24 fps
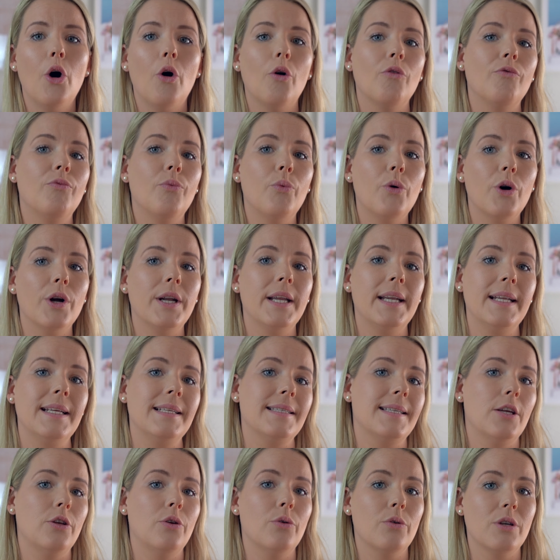of what it is
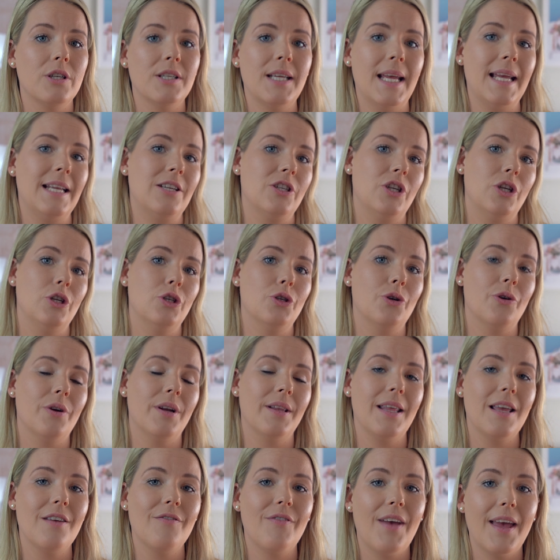that you're teaching
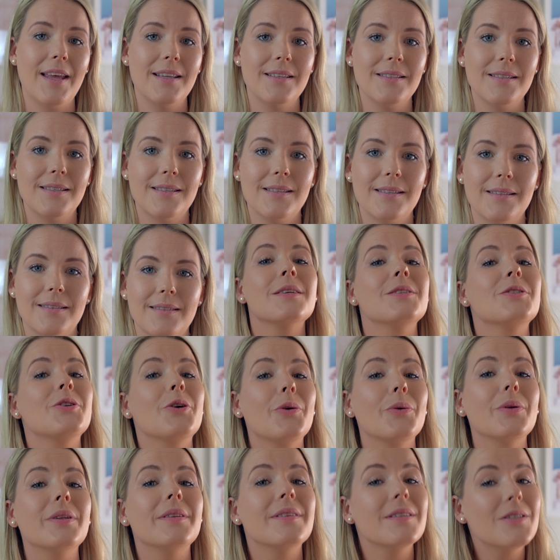during the events.
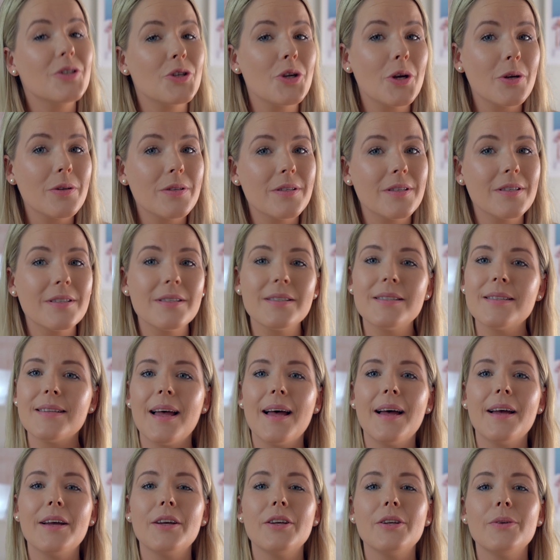So this shows us
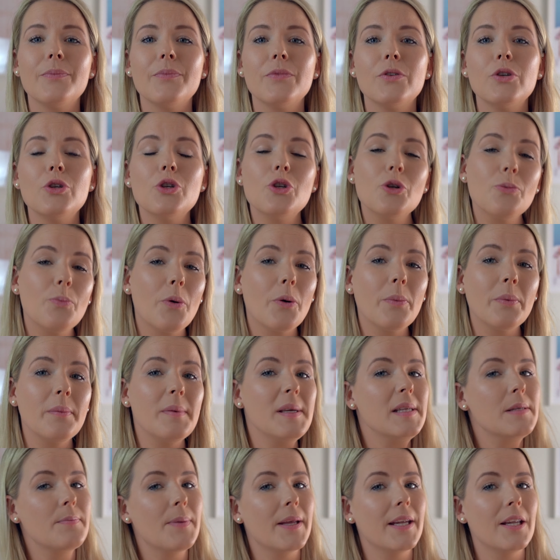that you should probably
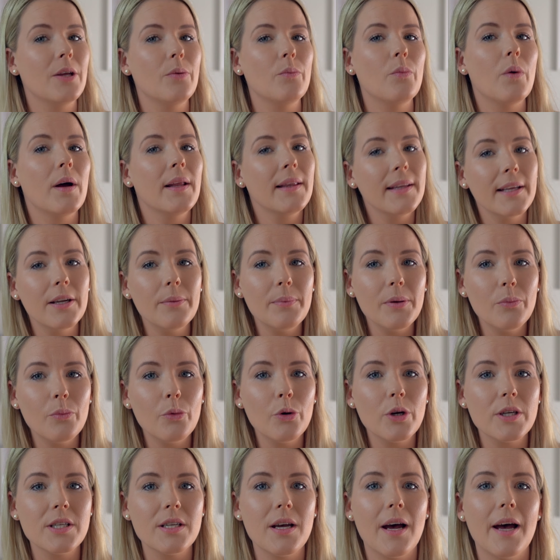be spending a little bit
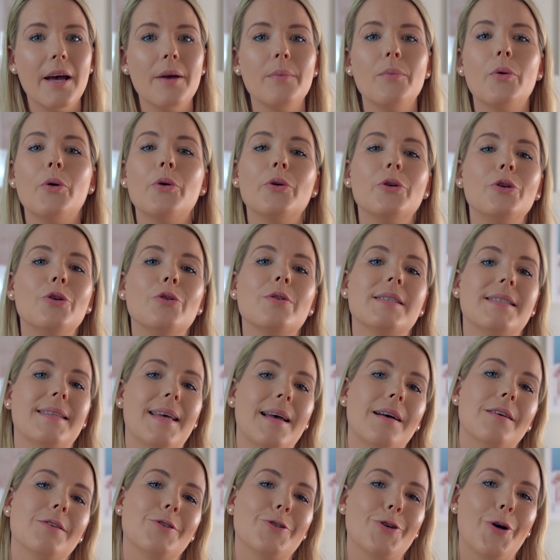more time on your
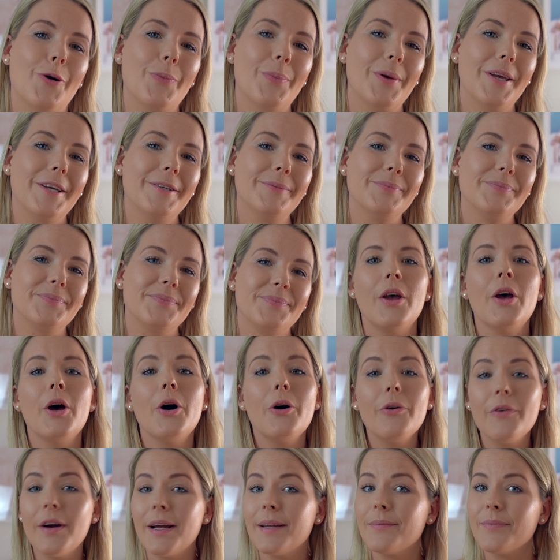sales copy.
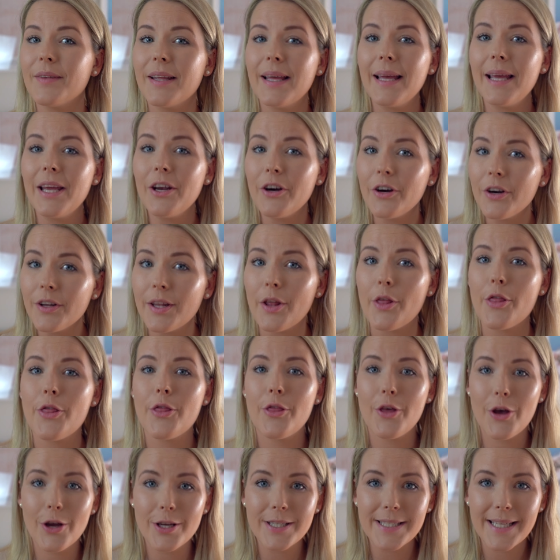All right, here are the
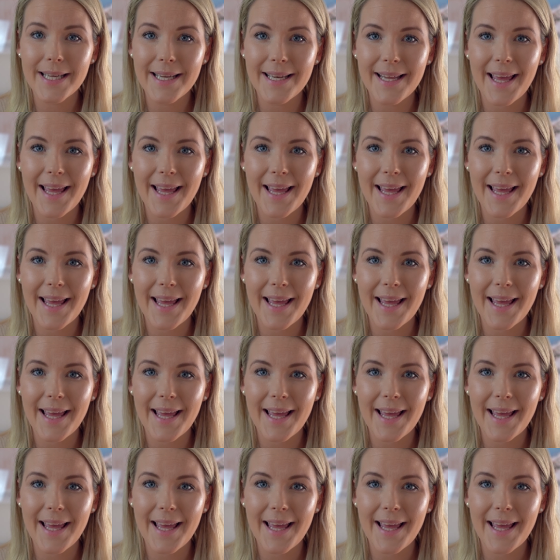13